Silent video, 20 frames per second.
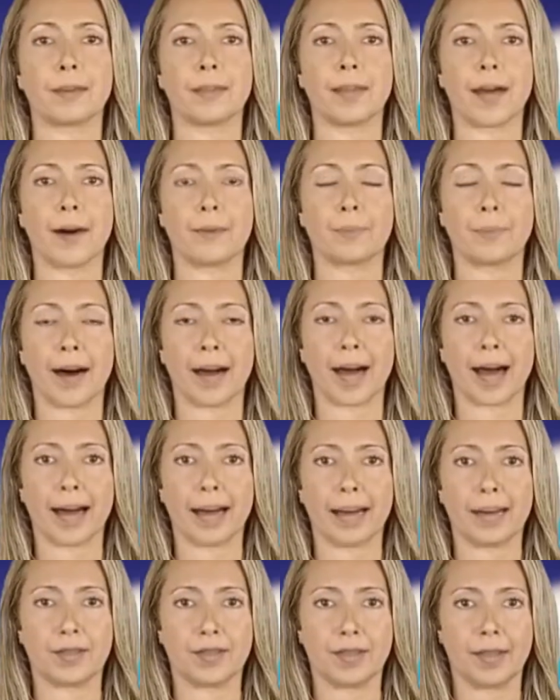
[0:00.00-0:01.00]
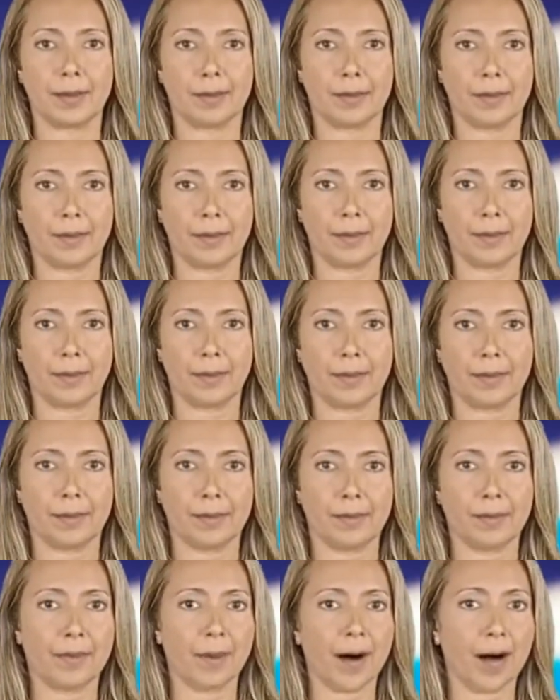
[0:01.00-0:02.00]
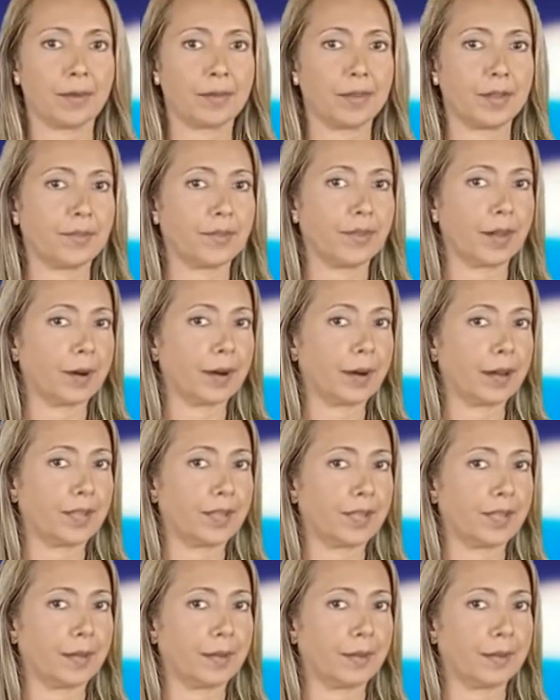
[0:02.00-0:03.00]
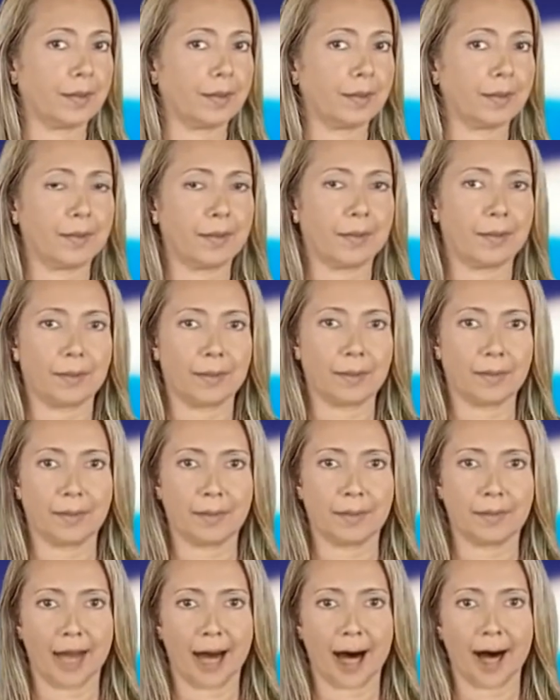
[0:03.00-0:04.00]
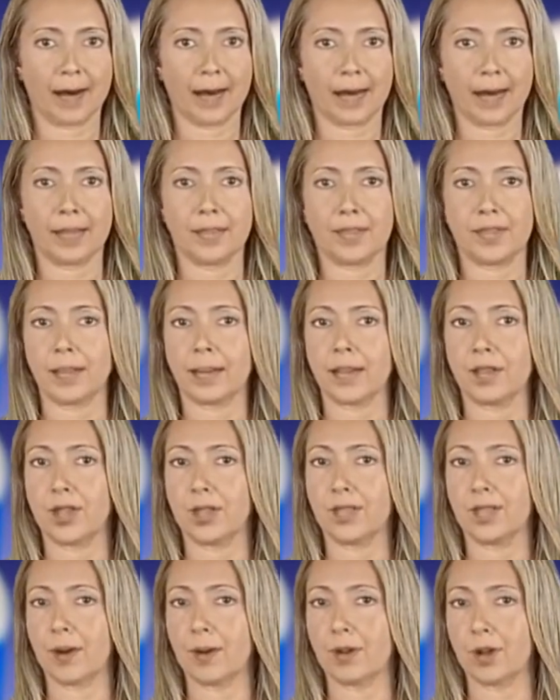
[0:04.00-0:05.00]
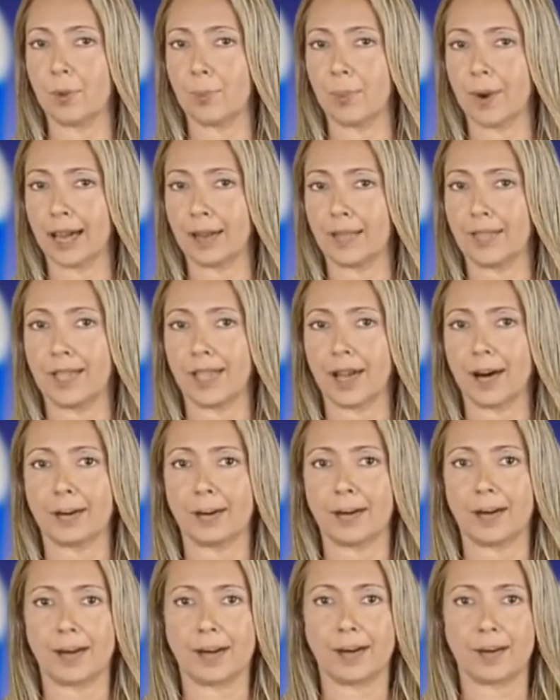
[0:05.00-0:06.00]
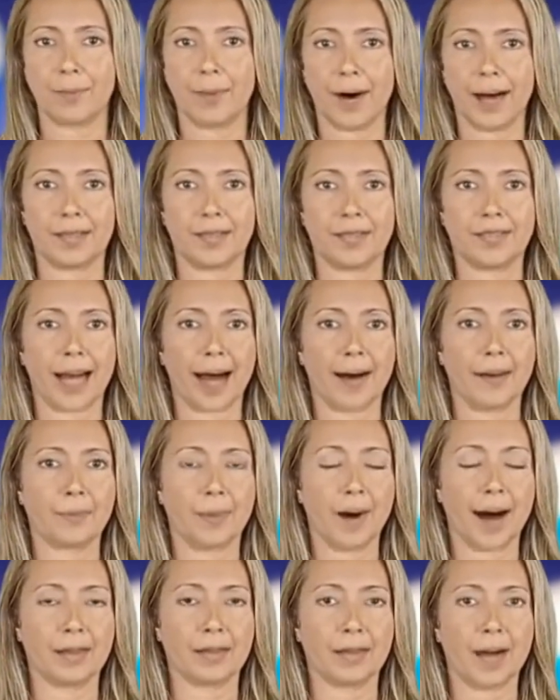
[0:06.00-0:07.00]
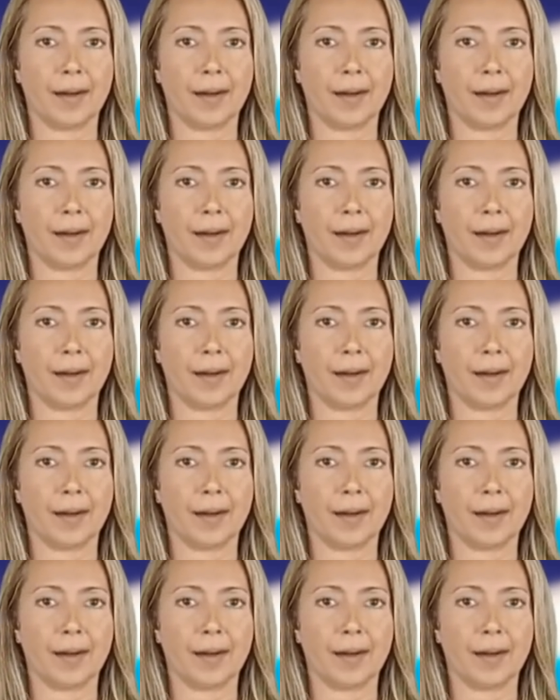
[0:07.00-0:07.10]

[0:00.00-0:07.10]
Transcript: Number 8. Potent foods. Garlic is delicious on your pizza, but it's downright